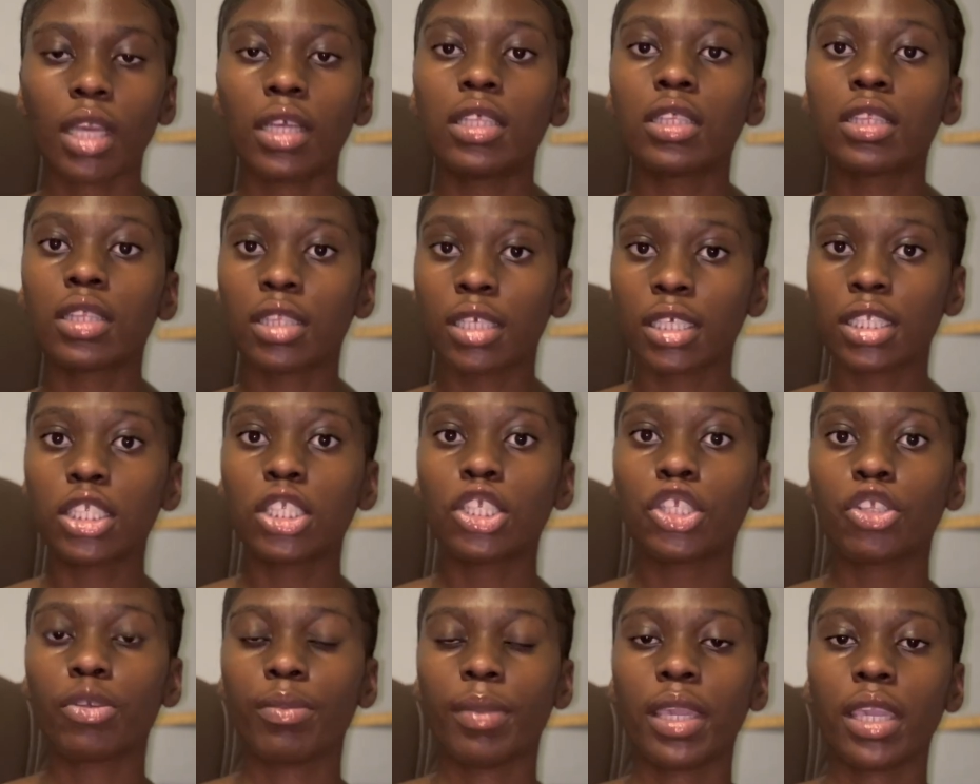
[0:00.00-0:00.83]
this is
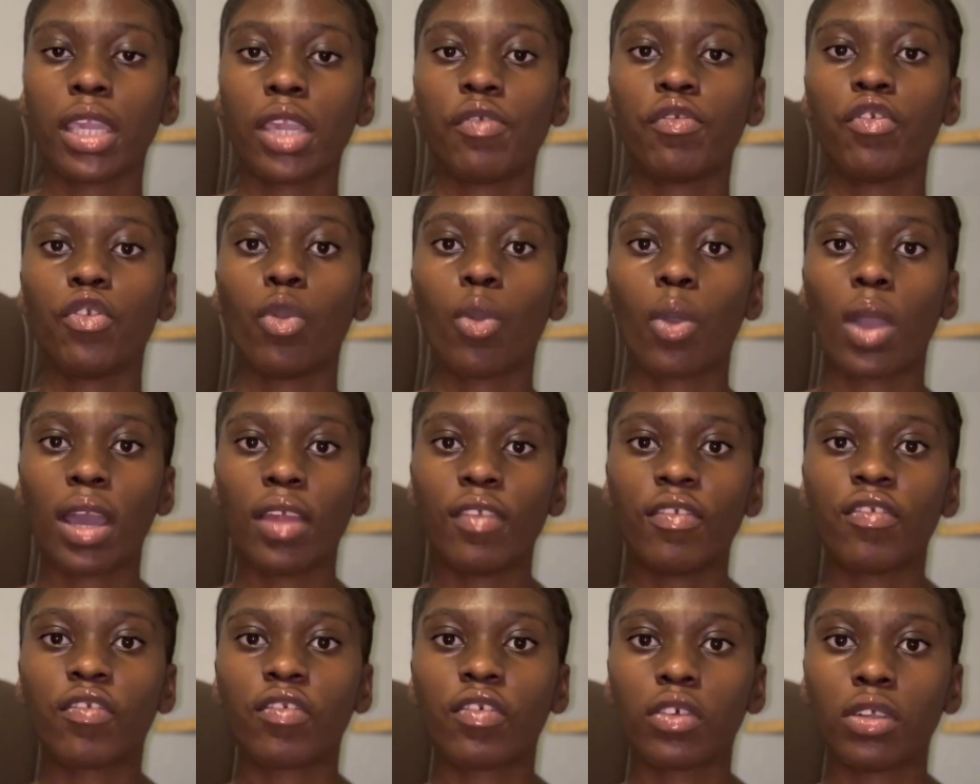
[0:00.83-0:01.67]
to make
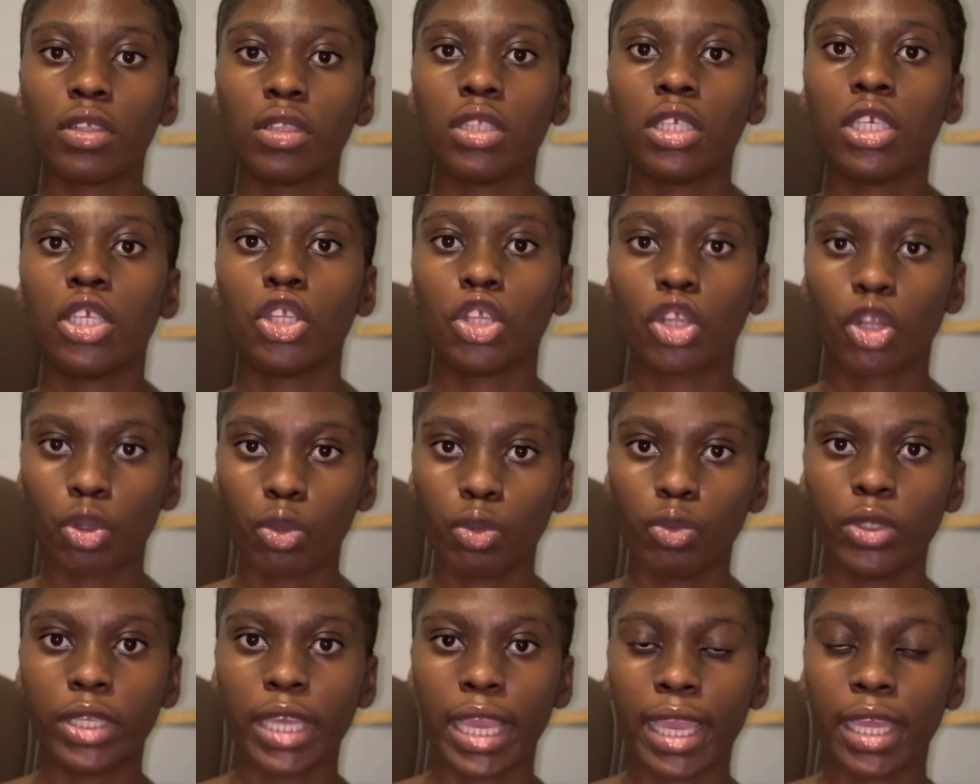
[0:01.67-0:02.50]
everyone feel
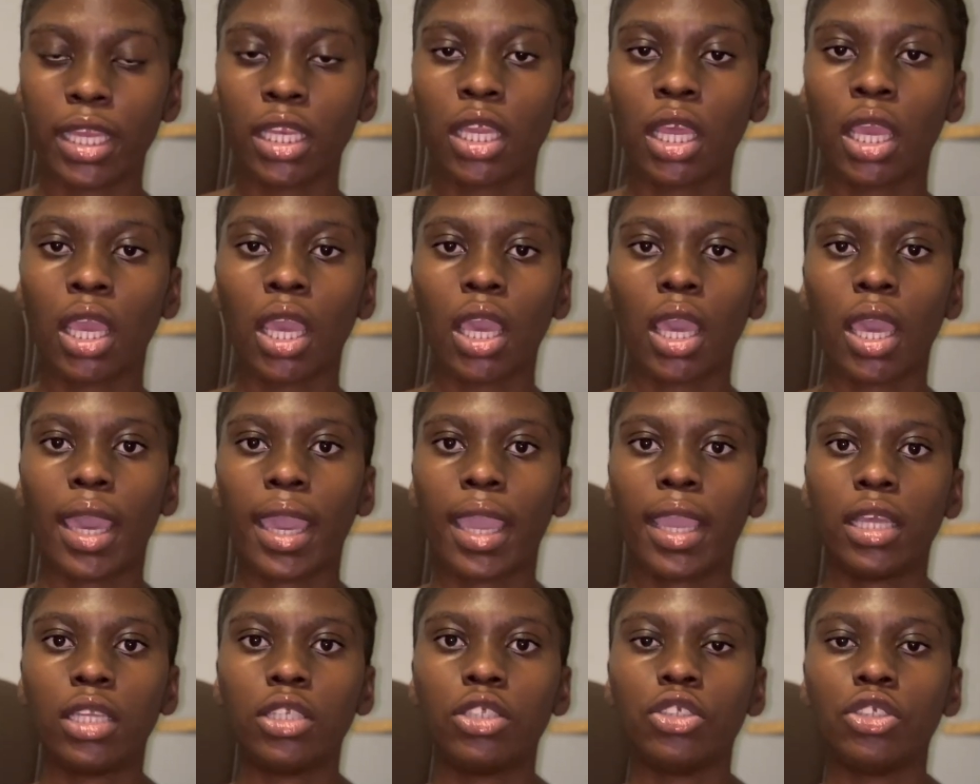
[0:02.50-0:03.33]
included
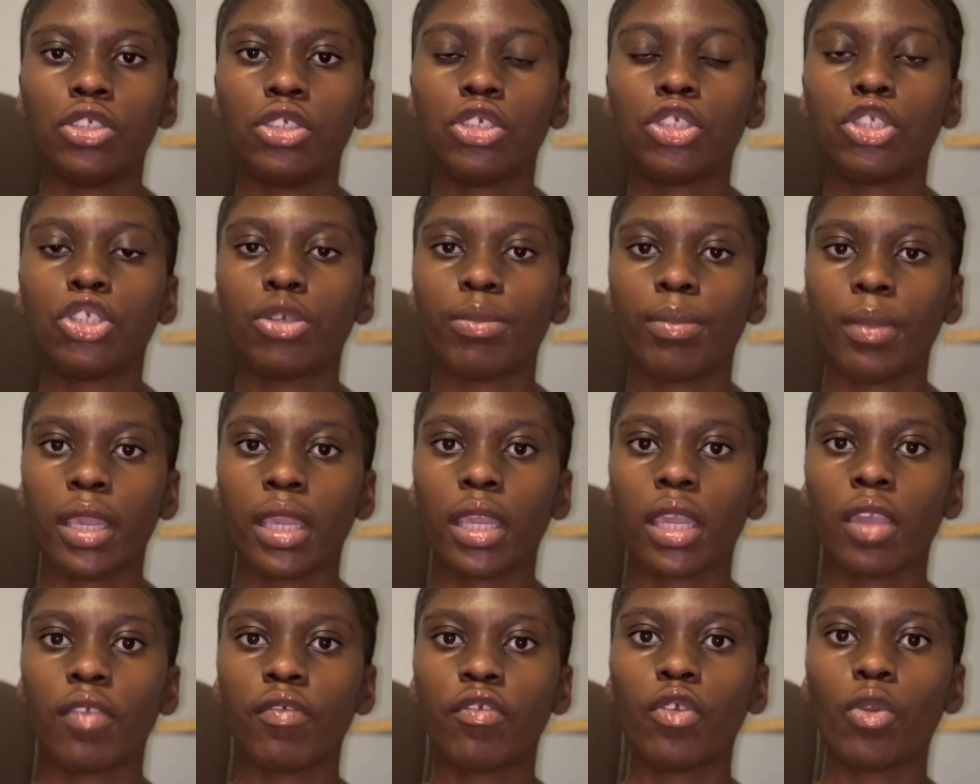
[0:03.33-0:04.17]
and to make
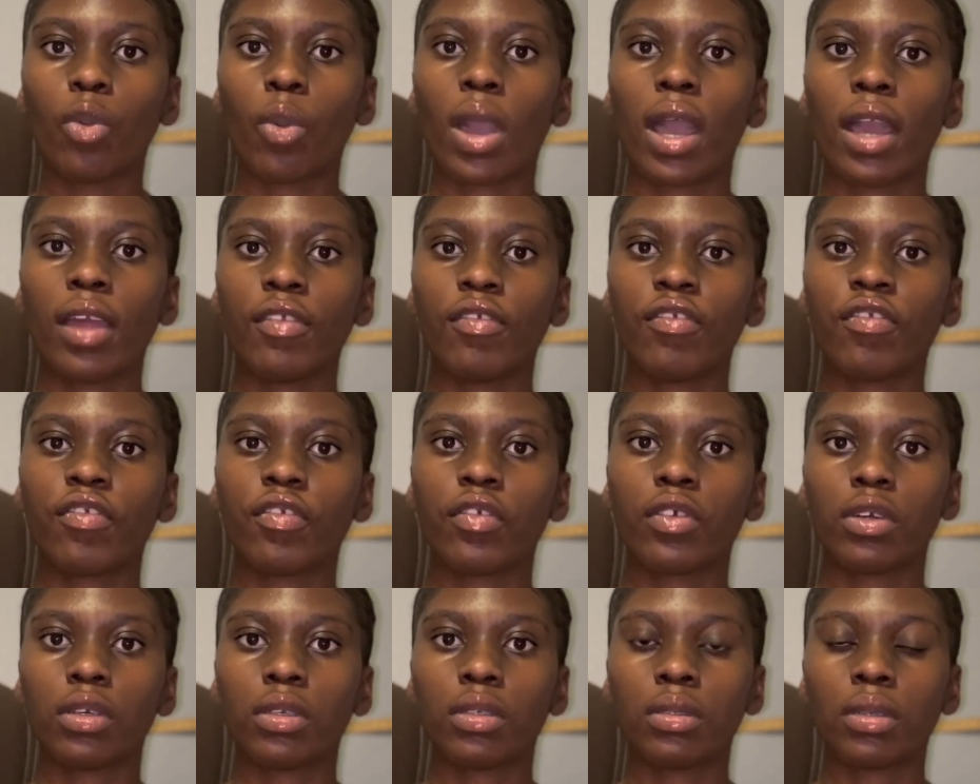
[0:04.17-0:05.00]
everyone feel